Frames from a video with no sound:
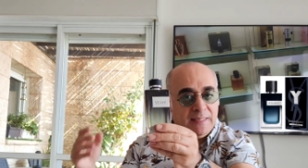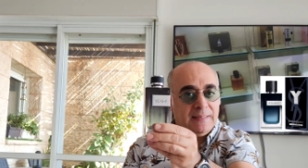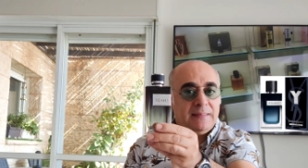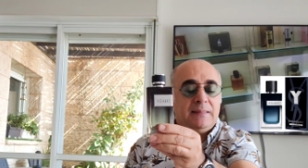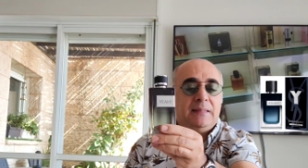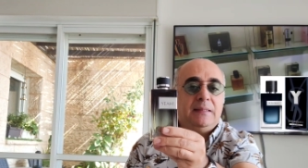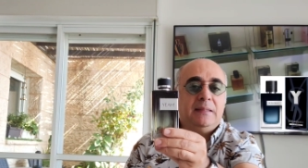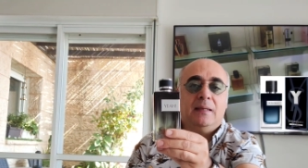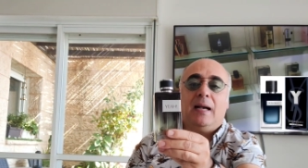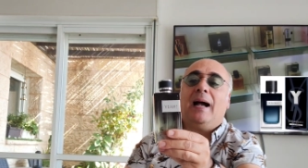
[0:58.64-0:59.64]

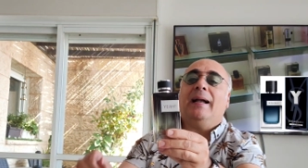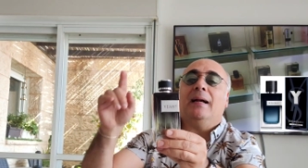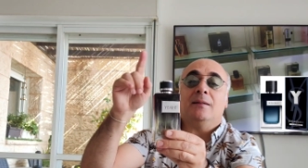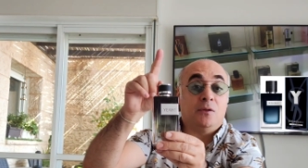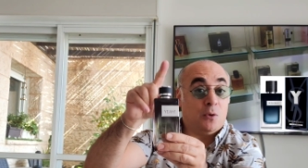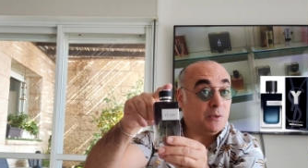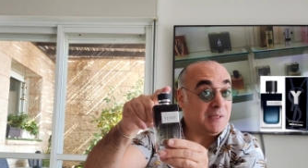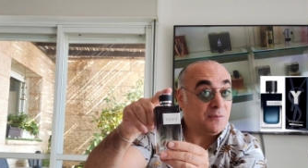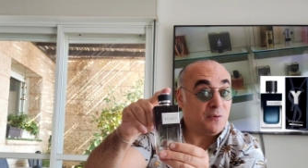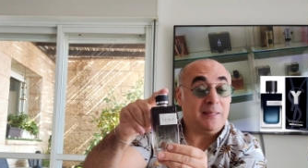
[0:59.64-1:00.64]
EDT. I adore
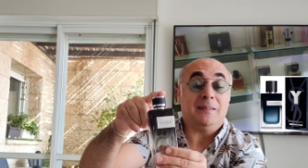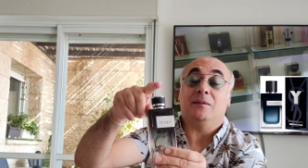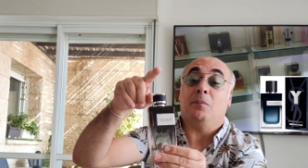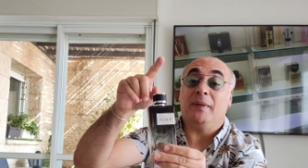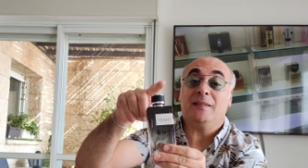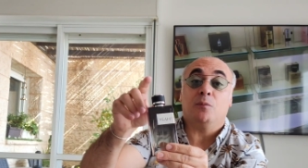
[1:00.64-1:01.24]
this fragrance. It's a big